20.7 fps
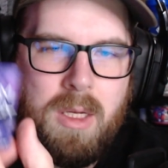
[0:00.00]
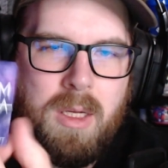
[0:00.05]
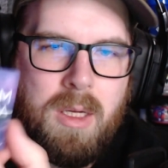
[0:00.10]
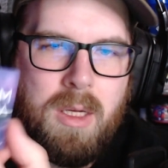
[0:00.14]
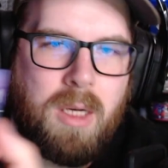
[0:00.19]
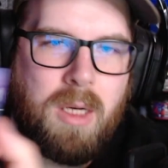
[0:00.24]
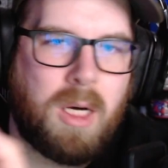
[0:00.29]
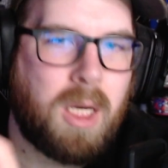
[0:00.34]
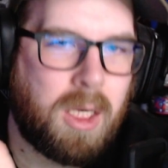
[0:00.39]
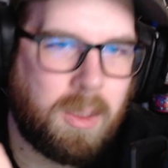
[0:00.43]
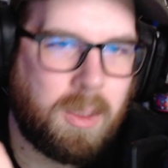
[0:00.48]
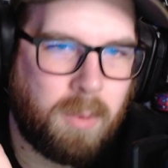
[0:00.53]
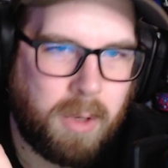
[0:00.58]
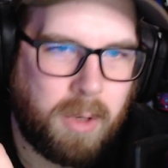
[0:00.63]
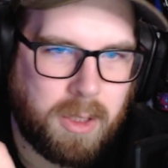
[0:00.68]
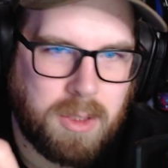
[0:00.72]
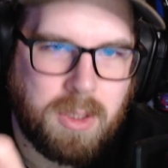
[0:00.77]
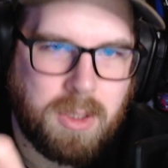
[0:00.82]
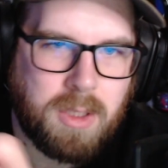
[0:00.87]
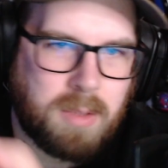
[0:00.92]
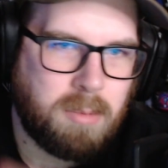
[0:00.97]
where
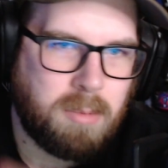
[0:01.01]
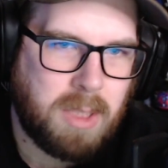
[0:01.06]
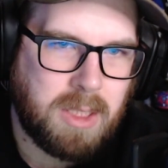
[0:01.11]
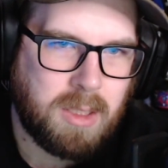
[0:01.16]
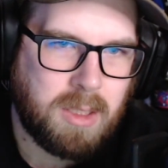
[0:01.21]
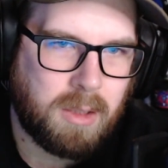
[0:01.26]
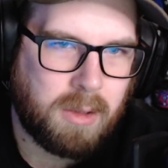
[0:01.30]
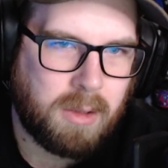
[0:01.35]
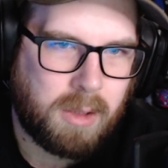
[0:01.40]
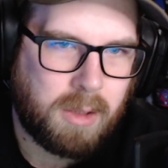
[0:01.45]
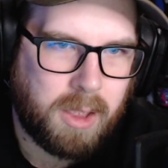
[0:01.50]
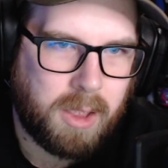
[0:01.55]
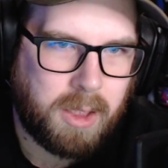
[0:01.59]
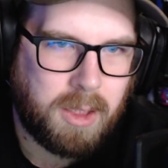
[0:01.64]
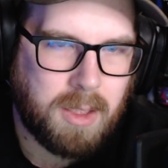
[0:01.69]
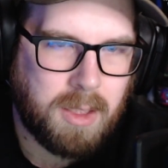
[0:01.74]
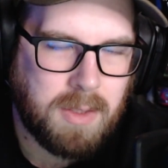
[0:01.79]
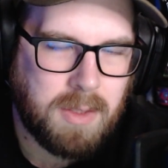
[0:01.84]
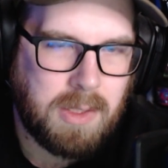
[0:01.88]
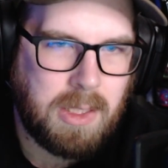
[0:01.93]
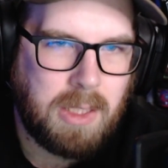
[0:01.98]
it's just meant to look like
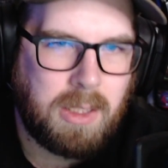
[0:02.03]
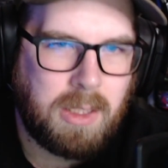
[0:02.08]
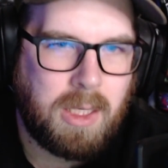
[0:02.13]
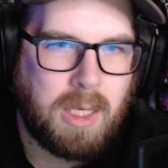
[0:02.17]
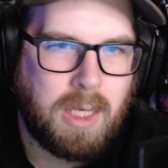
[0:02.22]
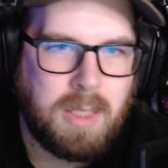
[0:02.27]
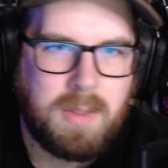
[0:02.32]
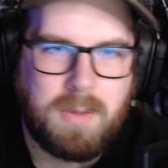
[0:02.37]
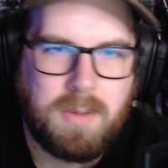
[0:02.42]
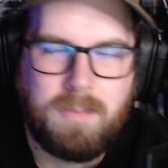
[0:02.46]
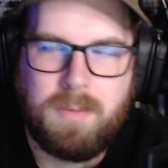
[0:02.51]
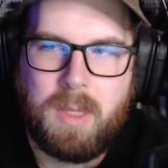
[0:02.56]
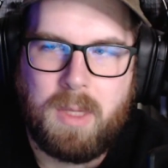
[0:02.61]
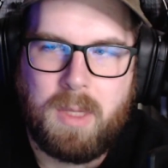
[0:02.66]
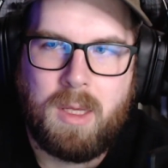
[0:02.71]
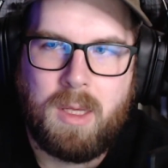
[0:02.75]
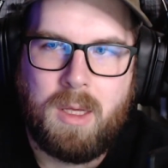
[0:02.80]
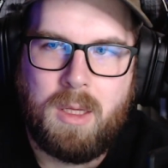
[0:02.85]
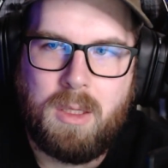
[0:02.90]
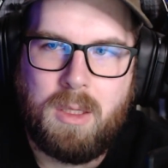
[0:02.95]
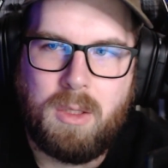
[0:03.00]
a CD case.
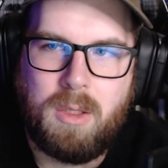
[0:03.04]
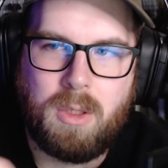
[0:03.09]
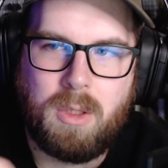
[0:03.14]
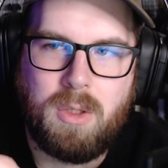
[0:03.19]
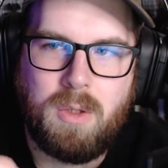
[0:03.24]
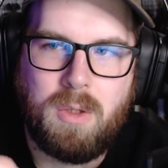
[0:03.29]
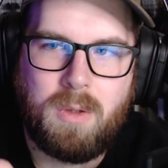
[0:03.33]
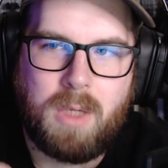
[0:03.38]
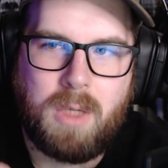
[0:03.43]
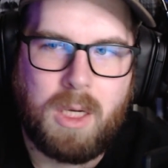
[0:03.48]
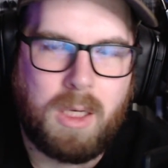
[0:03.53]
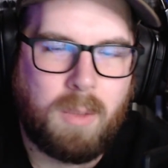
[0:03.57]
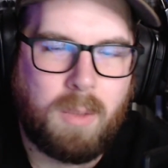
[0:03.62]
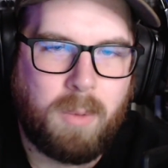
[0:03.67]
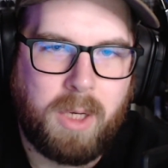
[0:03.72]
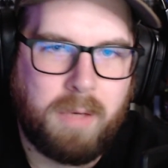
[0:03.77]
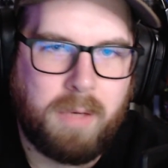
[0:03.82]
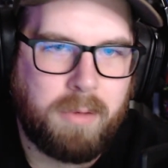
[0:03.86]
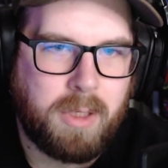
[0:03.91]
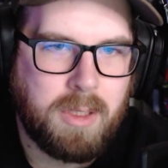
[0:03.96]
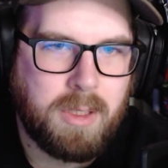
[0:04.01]
You can do kind of
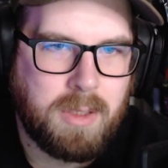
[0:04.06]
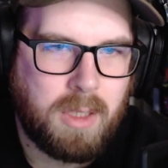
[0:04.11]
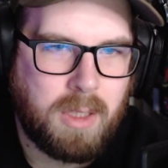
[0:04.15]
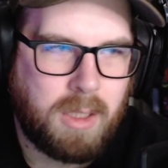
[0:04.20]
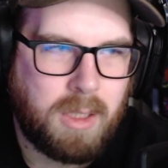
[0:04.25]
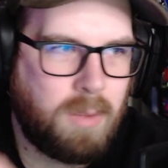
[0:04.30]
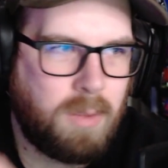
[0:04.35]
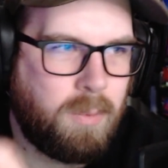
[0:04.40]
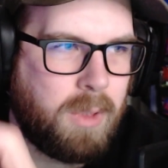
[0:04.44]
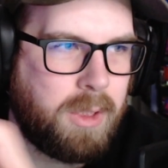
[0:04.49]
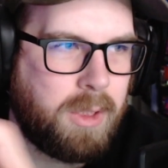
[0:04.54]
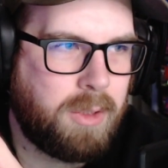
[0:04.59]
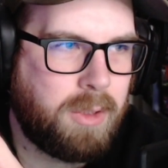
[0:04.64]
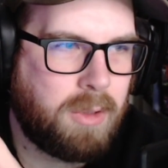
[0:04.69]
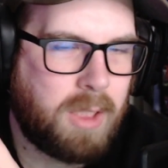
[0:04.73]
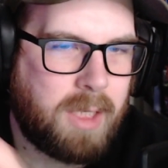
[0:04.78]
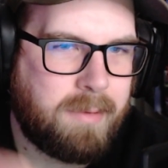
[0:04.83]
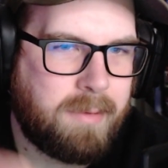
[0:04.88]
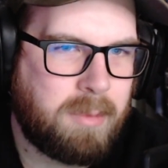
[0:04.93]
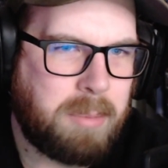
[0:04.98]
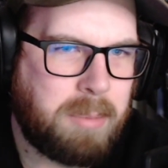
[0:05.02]
whatever design you want. You
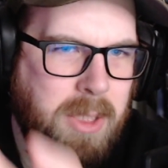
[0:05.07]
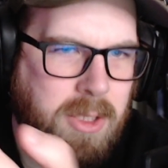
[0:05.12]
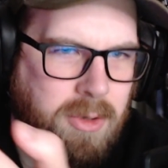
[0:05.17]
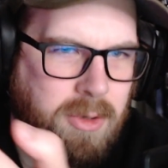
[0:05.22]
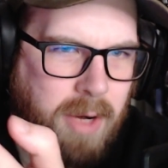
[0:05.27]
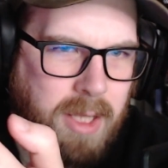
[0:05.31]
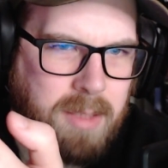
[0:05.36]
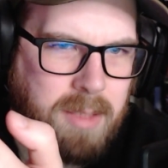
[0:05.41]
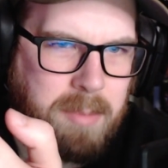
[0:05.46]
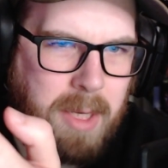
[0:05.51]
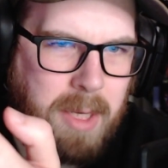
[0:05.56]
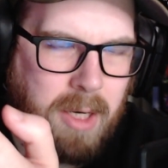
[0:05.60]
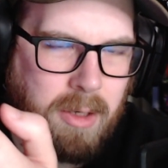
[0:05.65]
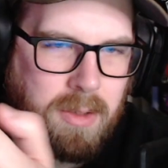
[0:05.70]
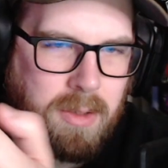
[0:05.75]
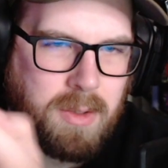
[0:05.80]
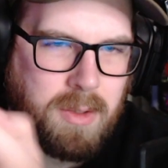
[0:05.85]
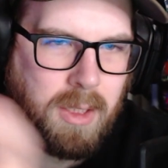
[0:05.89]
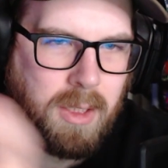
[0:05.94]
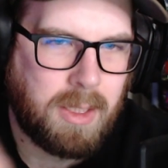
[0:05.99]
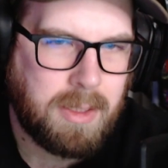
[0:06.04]
can have it be transparent
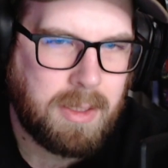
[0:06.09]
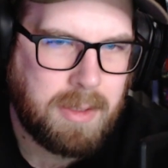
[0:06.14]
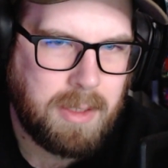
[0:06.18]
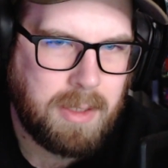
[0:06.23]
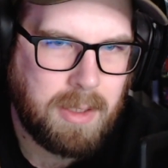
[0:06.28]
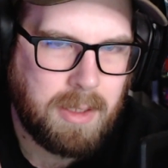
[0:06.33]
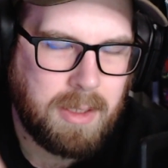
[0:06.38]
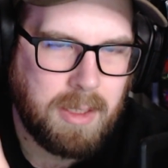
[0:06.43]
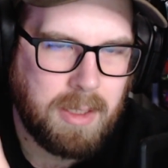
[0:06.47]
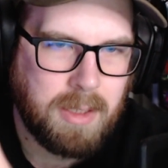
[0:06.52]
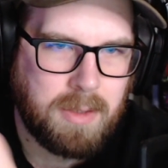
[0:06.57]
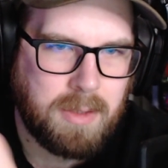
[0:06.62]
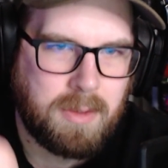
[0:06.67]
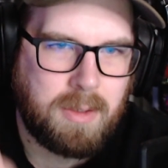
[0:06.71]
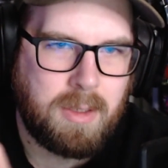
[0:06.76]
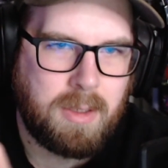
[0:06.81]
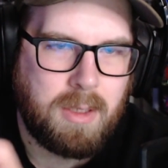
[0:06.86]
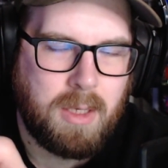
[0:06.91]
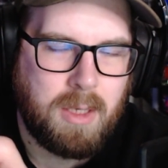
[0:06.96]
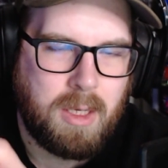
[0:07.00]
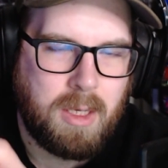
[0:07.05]
so you can see the disc.
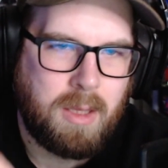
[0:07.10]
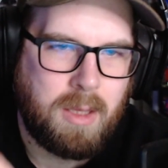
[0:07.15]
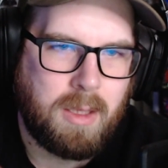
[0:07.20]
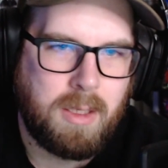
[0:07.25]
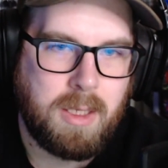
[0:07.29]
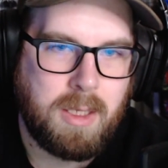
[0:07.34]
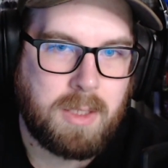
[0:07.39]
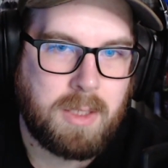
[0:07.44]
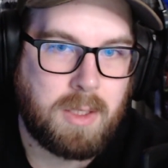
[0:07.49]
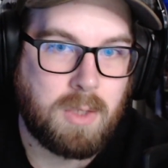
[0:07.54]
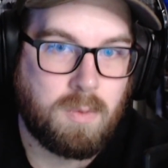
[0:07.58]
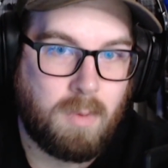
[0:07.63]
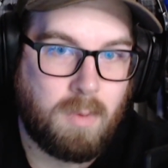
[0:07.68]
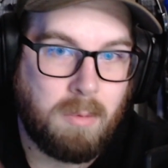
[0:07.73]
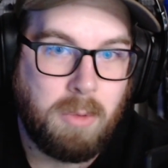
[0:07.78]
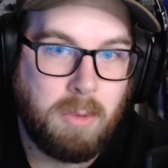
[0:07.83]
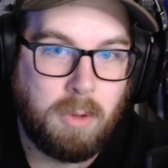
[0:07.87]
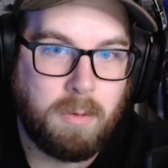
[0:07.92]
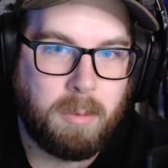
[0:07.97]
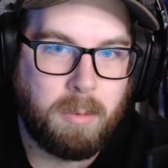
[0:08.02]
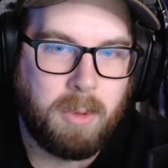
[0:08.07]
The disc is
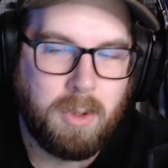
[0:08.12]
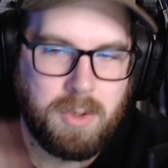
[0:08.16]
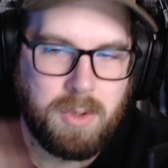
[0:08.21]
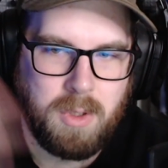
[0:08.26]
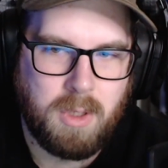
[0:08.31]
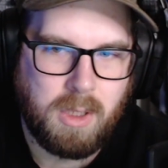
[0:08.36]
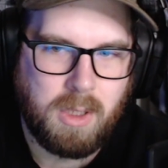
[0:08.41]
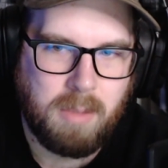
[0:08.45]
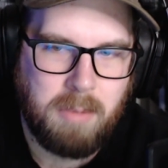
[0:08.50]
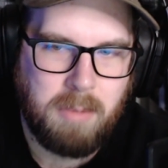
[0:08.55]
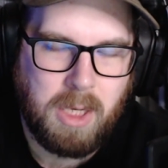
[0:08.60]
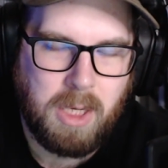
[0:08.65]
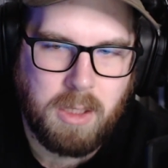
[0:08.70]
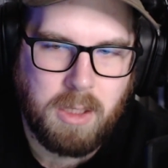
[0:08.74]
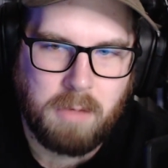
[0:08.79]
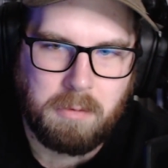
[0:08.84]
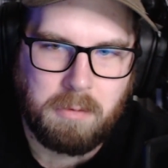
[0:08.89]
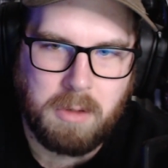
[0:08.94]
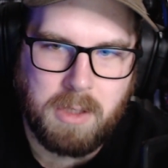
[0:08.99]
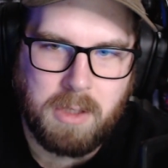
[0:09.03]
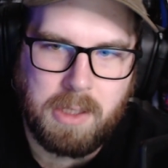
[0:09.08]
removable so you can make
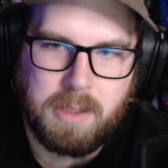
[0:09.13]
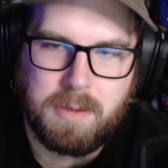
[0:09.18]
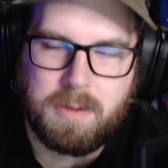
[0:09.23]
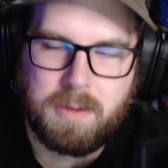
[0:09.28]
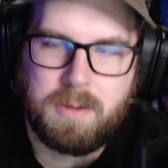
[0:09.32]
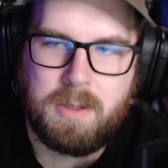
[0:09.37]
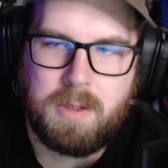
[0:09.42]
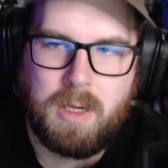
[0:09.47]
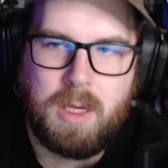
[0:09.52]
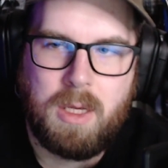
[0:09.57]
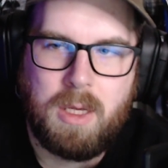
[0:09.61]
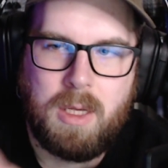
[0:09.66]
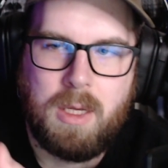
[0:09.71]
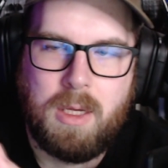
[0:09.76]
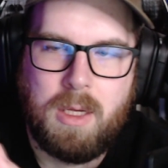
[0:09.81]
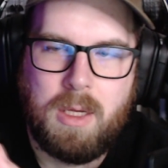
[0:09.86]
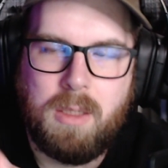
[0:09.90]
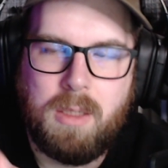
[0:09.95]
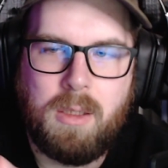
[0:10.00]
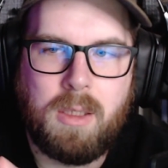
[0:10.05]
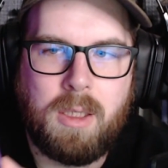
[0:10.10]
different discs.
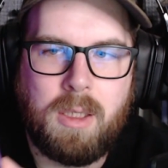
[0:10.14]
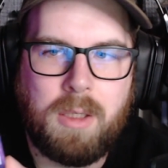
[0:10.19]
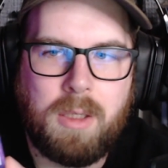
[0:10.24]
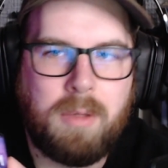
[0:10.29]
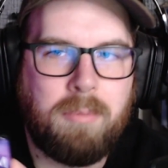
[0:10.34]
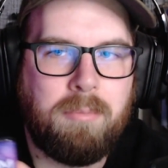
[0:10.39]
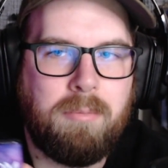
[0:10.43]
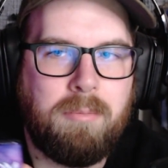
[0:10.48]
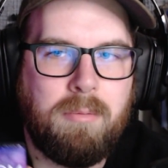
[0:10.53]
My